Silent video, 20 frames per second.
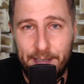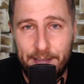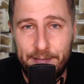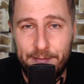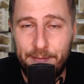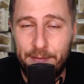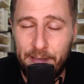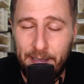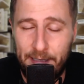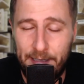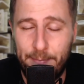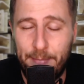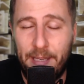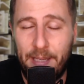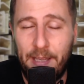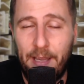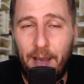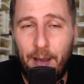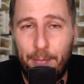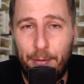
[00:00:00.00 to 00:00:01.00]
as can be
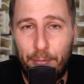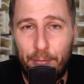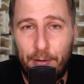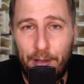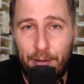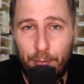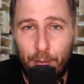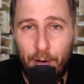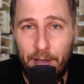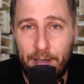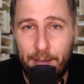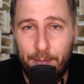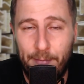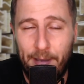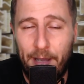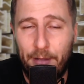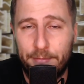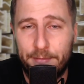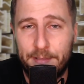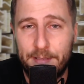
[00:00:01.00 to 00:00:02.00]
common around the Rocky
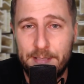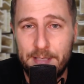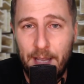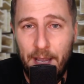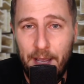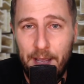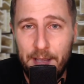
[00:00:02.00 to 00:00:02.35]
Mountains,